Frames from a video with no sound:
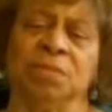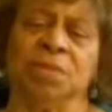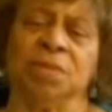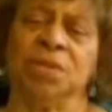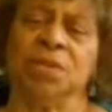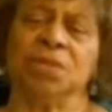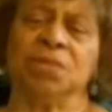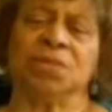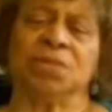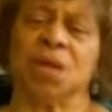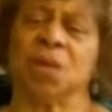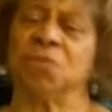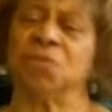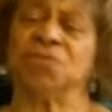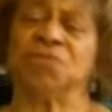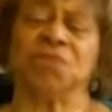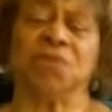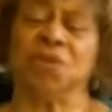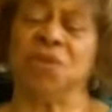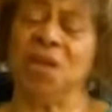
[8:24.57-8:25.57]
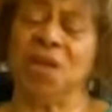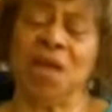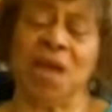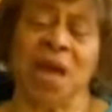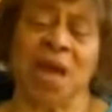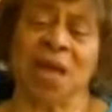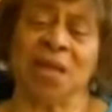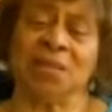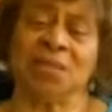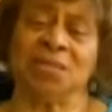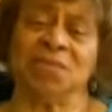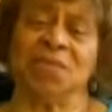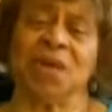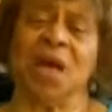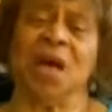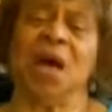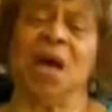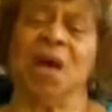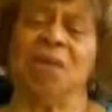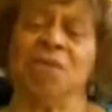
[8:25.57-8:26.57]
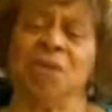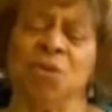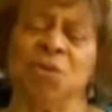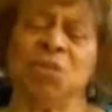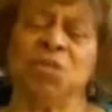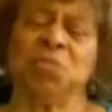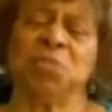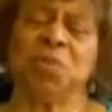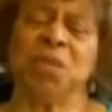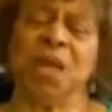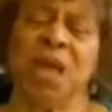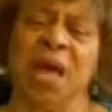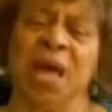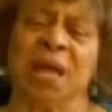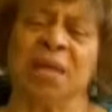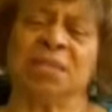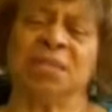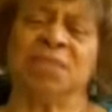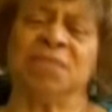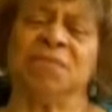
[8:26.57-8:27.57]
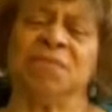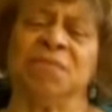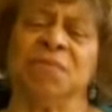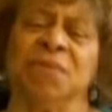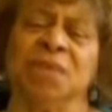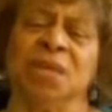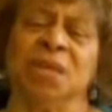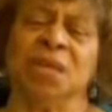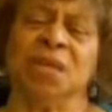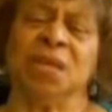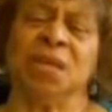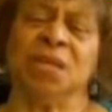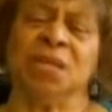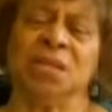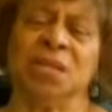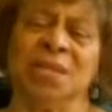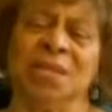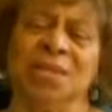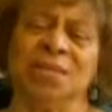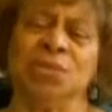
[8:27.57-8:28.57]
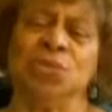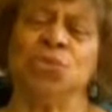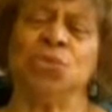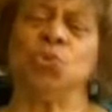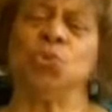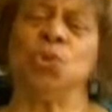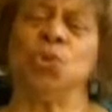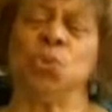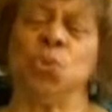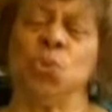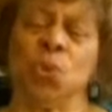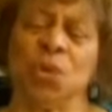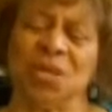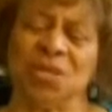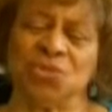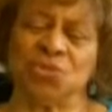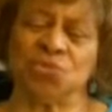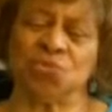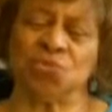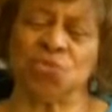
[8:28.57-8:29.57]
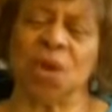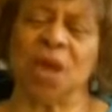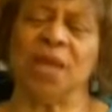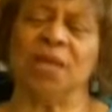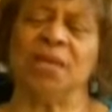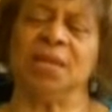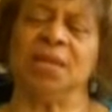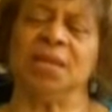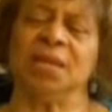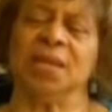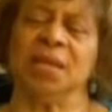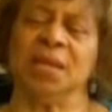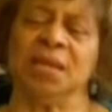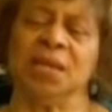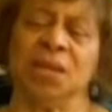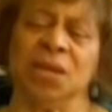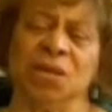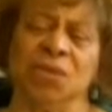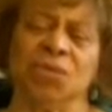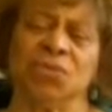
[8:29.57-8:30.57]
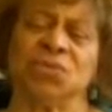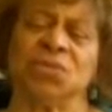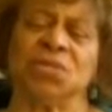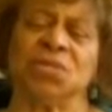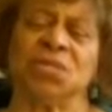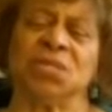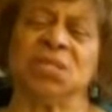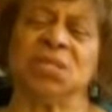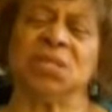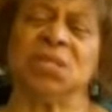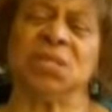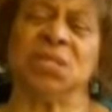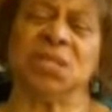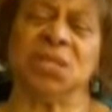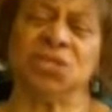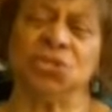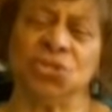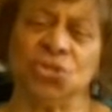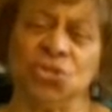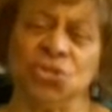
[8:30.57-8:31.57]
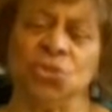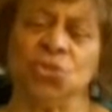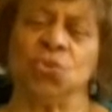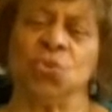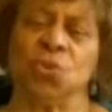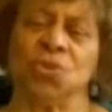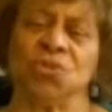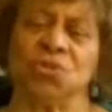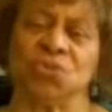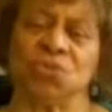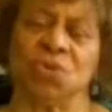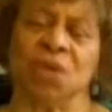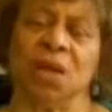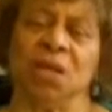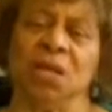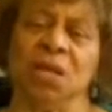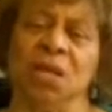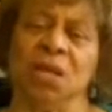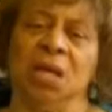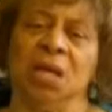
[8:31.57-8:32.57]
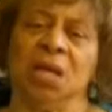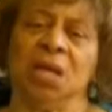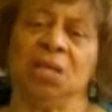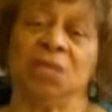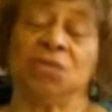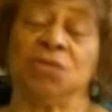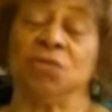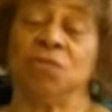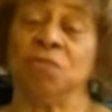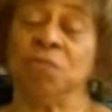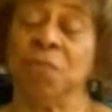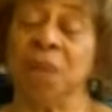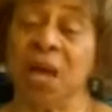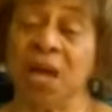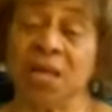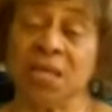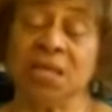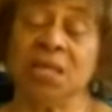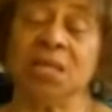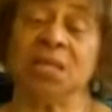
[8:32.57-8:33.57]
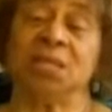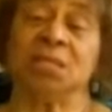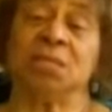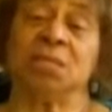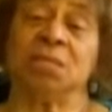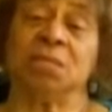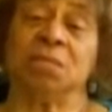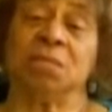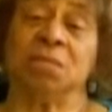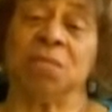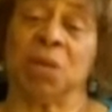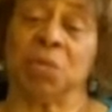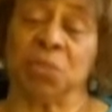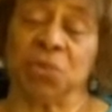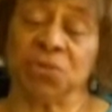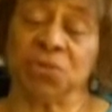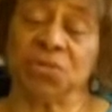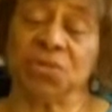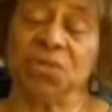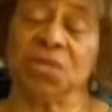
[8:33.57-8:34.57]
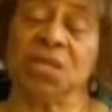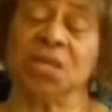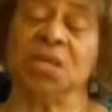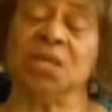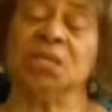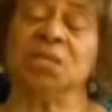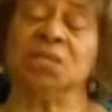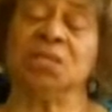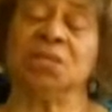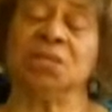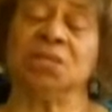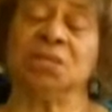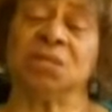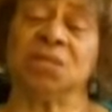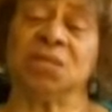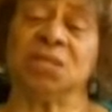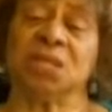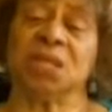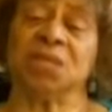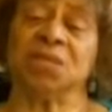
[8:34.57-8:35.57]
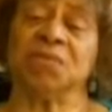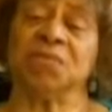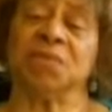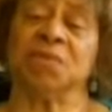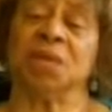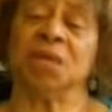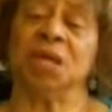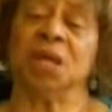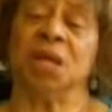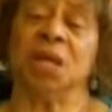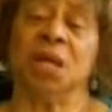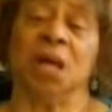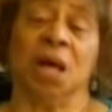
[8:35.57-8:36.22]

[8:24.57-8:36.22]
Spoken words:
years, I was very active. I've always been active in doing what is right and getting others to see that they should do what's right. So if my kids, my personal kids, are successful,